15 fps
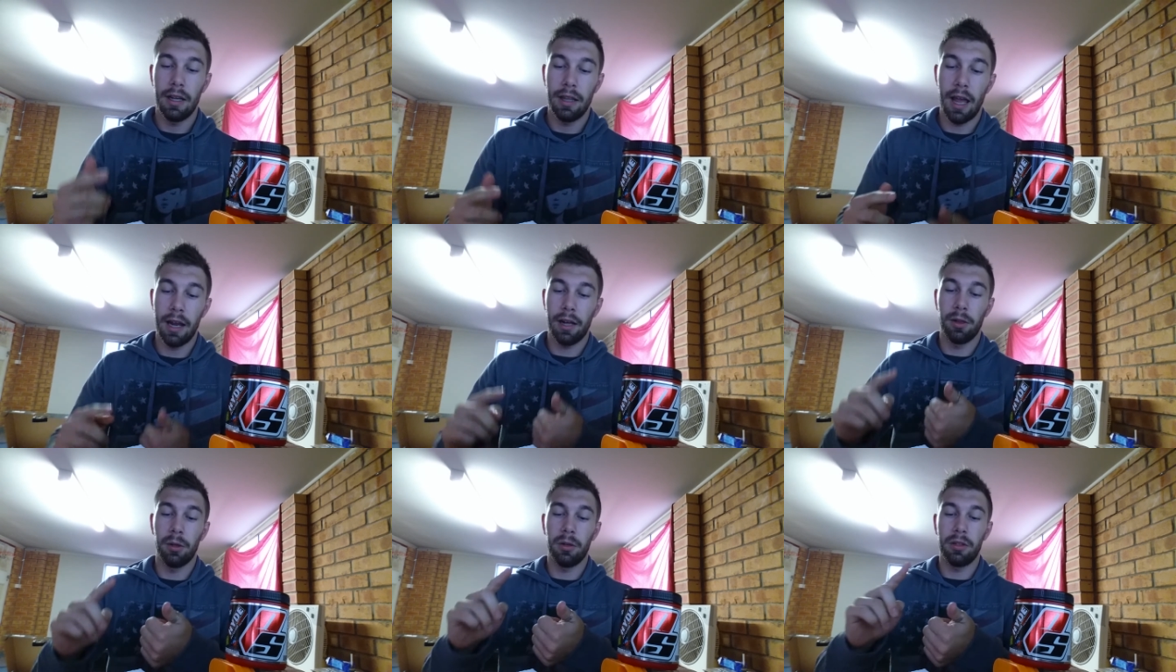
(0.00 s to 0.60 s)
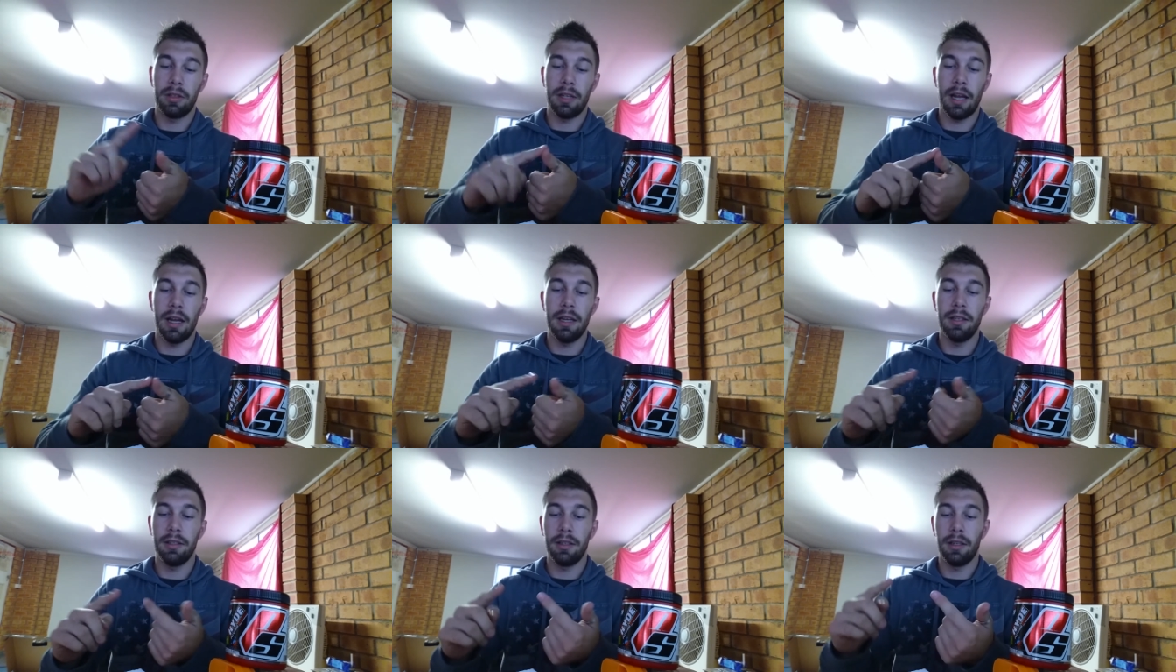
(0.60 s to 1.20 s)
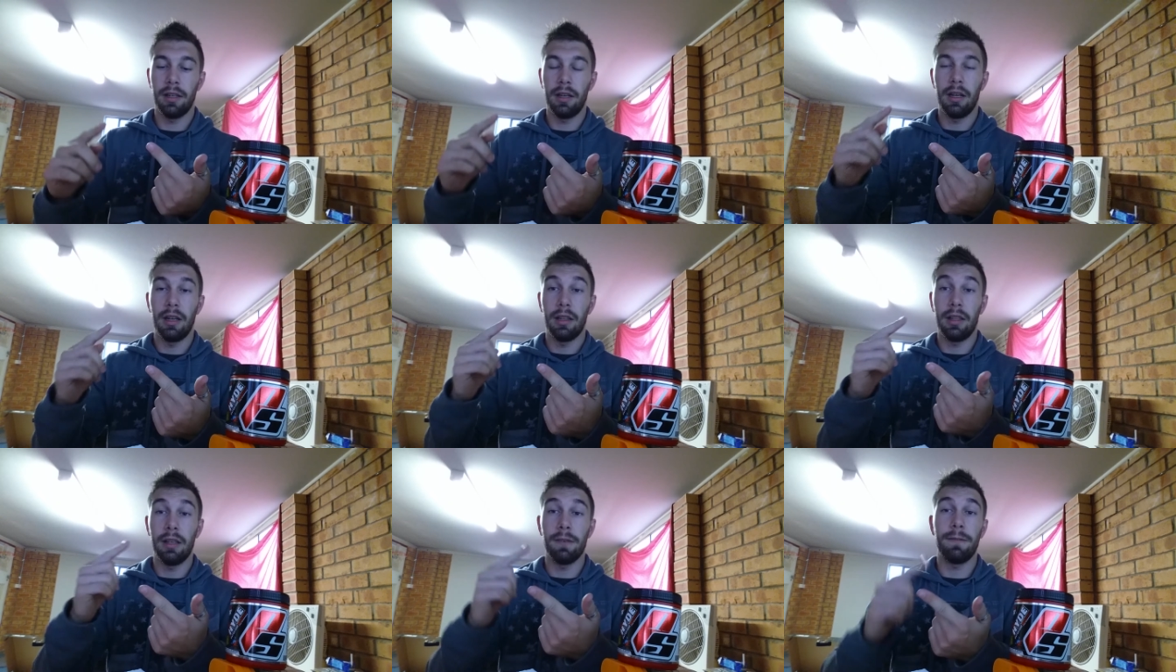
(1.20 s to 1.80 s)
That includes taste,
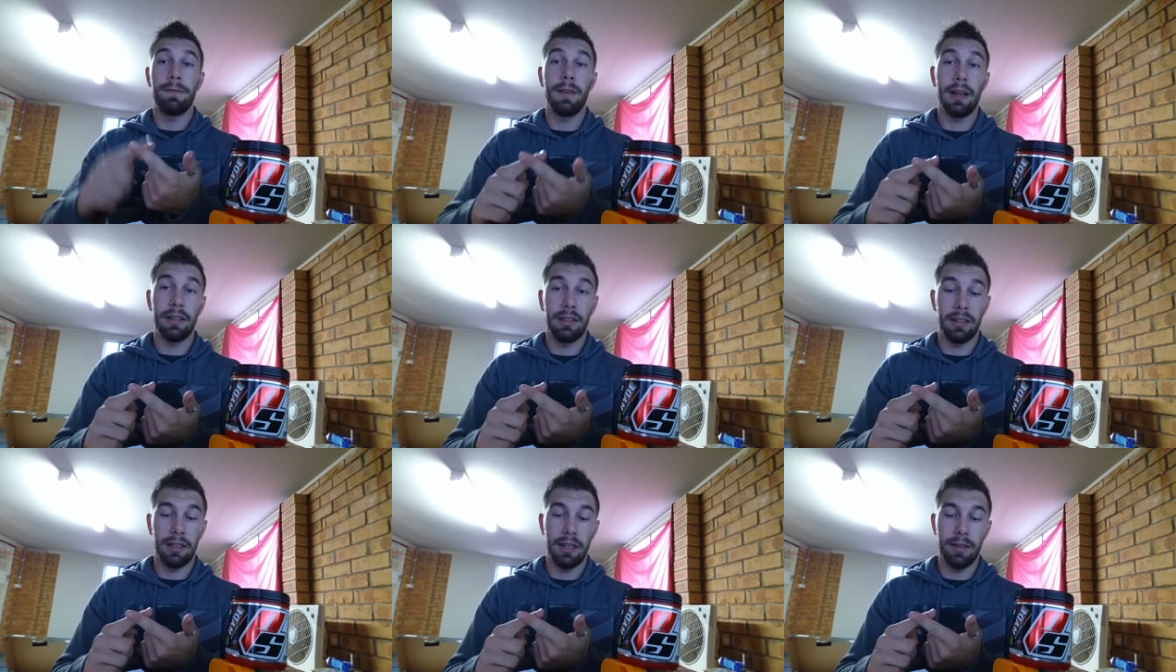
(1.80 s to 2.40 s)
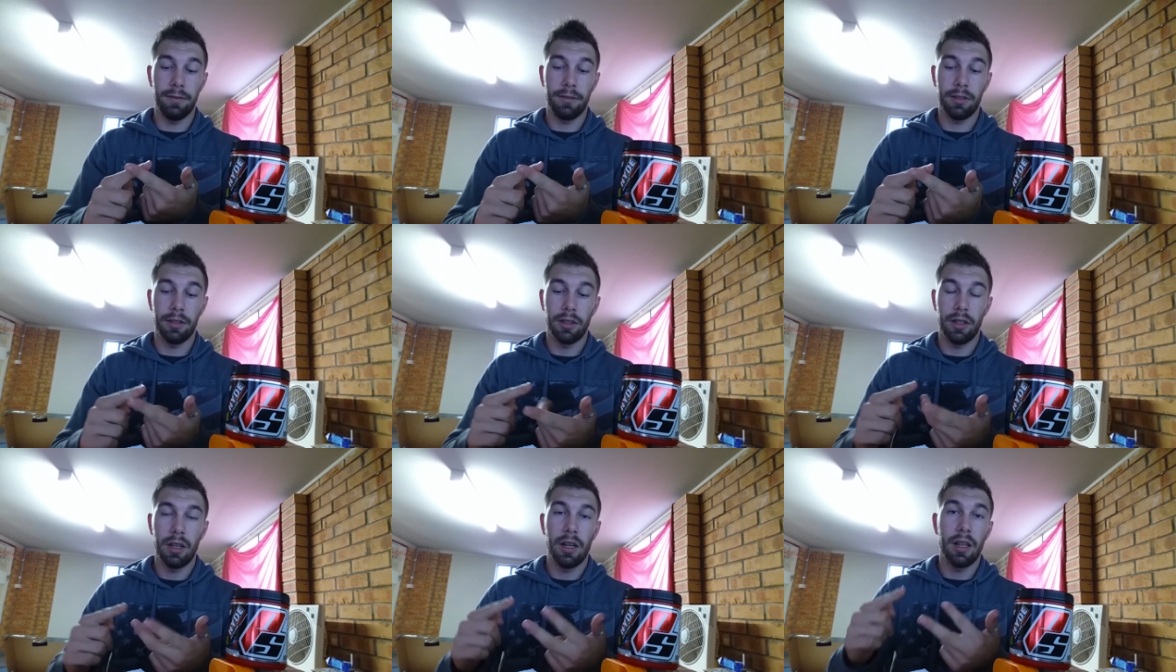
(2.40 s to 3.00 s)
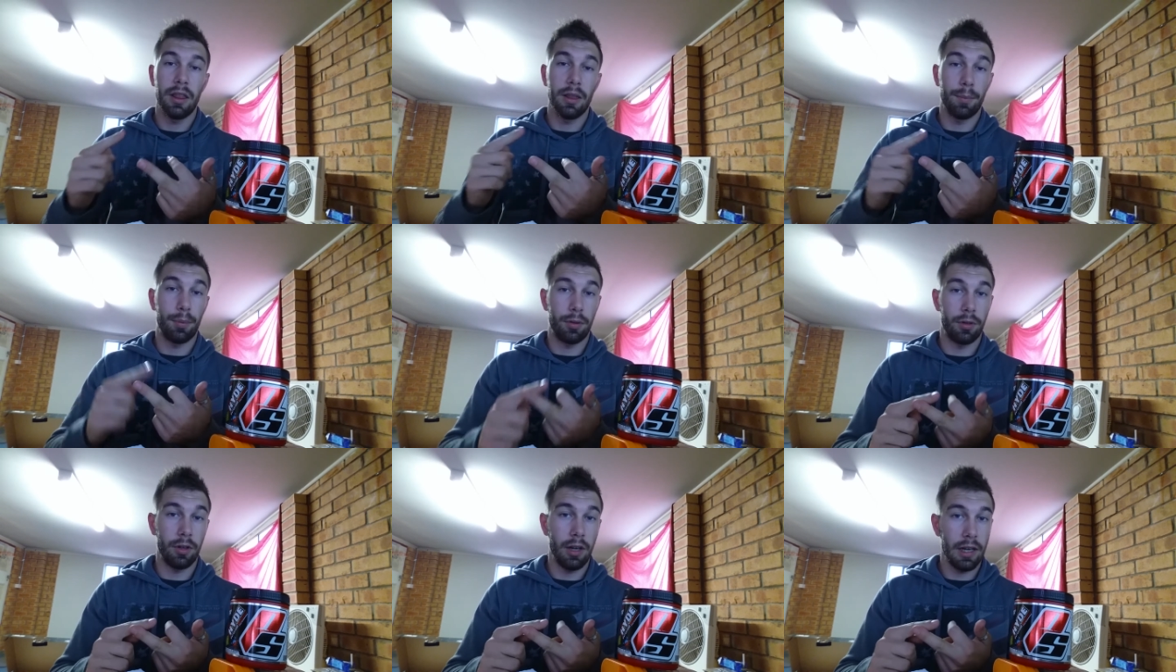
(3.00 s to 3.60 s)
the effect it gives, the
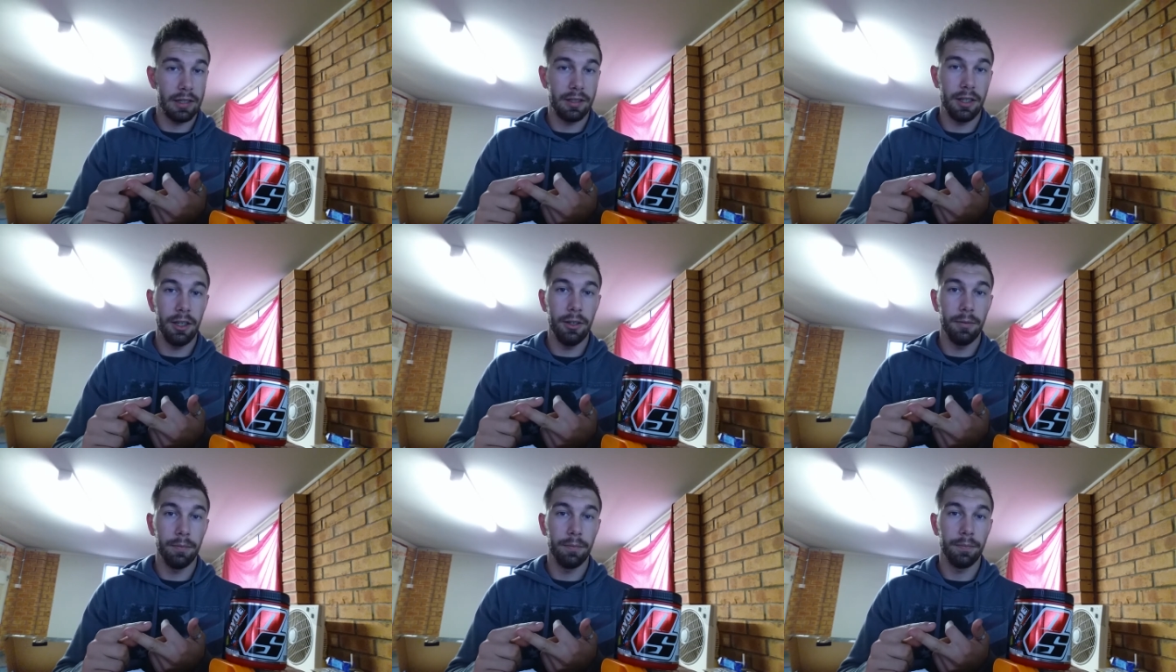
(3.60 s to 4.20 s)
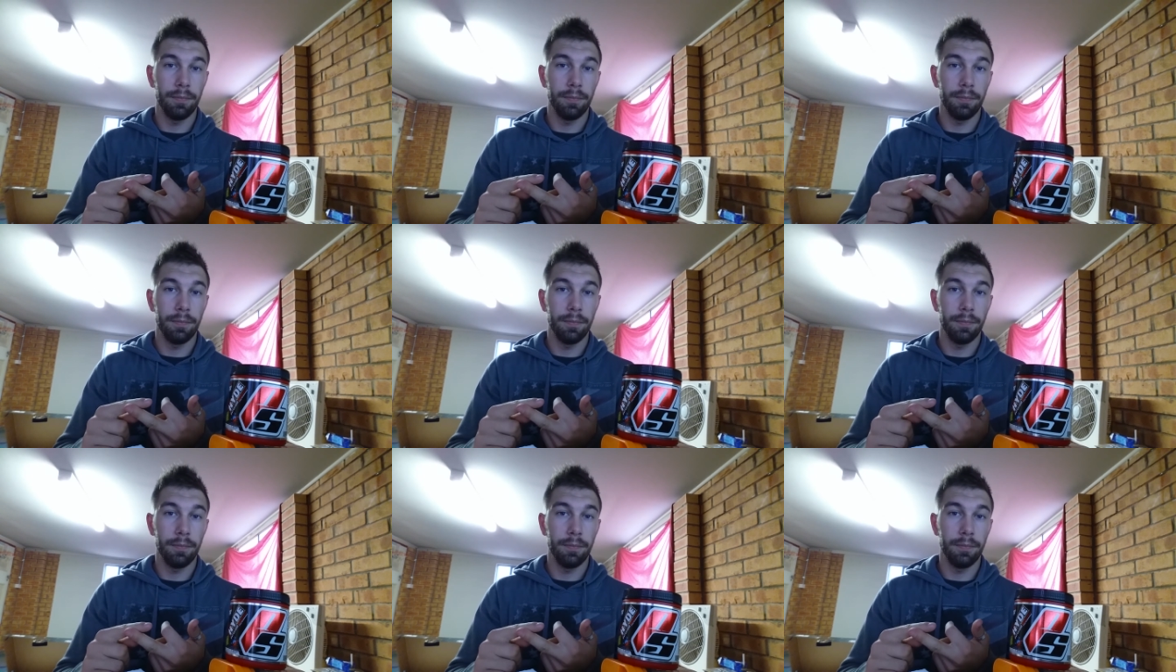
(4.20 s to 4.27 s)
pricing.